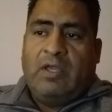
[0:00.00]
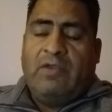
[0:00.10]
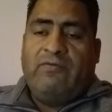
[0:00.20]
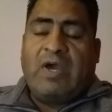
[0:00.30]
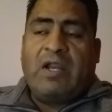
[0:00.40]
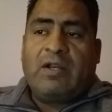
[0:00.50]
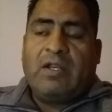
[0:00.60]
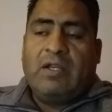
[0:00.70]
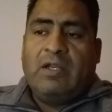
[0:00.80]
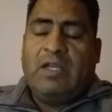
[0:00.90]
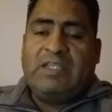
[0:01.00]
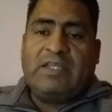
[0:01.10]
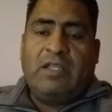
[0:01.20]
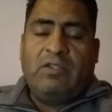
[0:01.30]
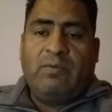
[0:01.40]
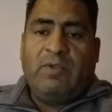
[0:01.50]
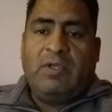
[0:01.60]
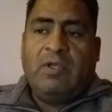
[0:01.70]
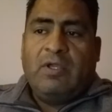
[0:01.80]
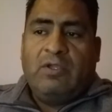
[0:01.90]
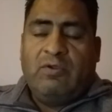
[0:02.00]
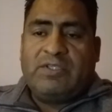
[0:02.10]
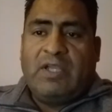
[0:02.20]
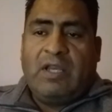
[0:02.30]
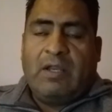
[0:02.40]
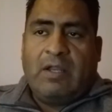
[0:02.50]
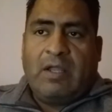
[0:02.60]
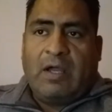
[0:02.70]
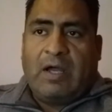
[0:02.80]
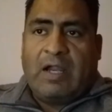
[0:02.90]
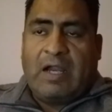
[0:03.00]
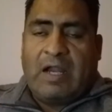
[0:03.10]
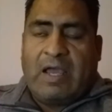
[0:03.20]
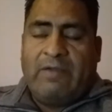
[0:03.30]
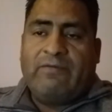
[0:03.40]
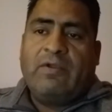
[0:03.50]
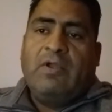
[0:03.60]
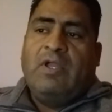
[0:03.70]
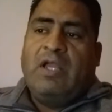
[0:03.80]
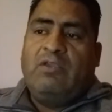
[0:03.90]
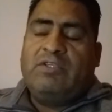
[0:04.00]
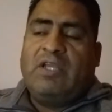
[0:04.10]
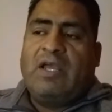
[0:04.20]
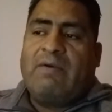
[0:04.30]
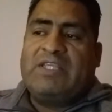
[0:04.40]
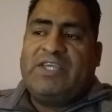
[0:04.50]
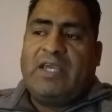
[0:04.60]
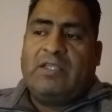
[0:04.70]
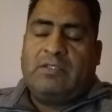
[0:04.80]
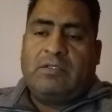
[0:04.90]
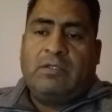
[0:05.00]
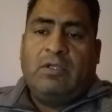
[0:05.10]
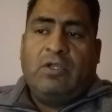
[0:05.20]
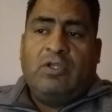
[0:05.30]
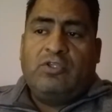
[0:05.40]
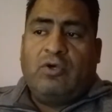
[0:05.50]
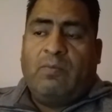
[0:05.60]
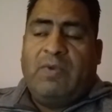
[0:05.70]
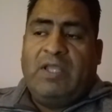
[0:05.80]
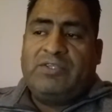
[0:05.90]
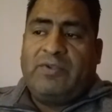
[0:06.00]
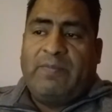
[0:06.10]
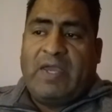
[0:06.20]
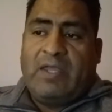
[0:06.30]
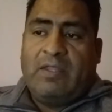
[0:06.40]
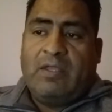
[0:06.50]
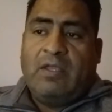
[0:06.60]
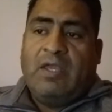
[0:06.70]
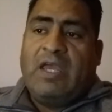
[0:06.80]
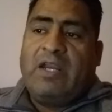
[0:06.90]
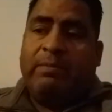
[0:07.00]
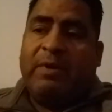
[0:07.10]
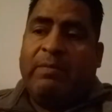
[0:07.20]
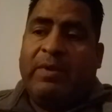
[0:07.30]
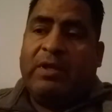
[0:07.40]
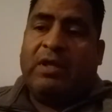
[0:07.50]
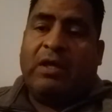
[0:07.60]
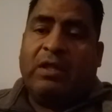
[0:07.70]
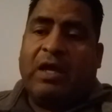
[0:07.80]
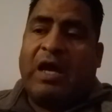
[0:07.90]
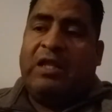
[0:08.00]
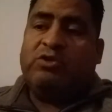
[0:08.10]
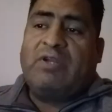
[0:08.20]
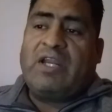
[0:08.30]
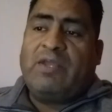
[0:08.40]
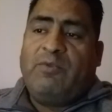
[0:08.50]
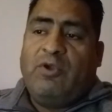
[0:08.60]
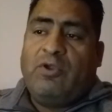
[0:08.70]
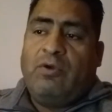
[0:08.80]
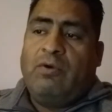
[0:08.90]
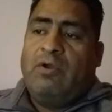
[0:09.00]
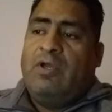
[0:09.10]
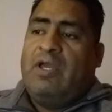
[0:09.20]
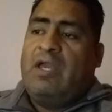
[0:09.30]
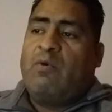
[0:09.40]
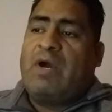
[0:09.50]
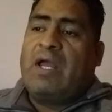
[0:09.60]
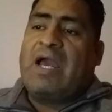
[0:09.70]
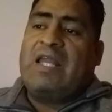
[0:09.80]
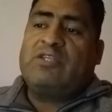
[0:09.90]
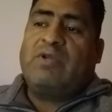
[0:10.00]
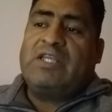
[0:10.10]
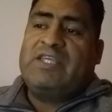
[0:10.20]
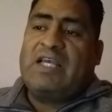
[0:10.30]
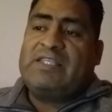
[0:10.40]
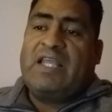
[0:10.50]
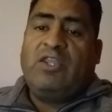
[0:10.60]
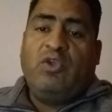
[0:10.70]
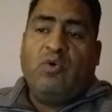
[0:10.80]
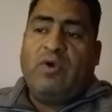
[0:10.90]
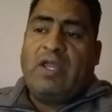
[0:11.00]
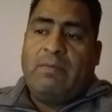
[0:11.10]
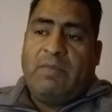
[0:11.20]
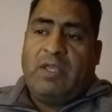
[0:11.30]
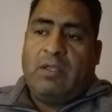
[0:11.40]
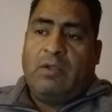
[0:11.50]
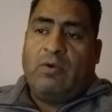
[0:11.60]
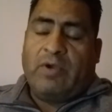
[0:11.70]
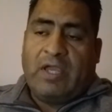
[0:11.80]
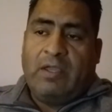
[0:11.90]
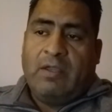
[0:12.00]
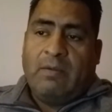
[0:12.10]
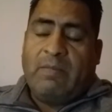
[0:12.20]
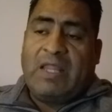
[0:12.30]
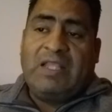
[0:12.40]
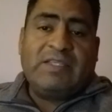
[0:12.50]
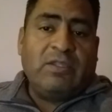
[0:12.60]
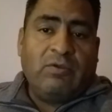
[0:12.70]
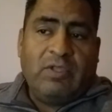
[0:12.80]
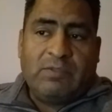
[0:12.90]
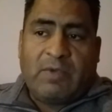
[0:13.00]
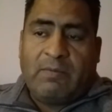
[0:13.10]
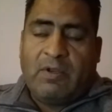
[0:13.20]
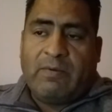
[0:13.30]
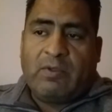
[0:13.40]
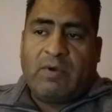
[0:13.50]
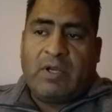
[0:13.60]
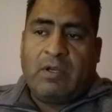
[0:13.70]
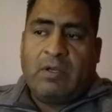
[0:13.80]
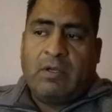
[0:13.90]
If you are listening to me, you still are alive and you still have a chance. So please repent and remember that God is going to rebuke you and God is going to chasten you and me. Okay? But listen to this, my beloved one.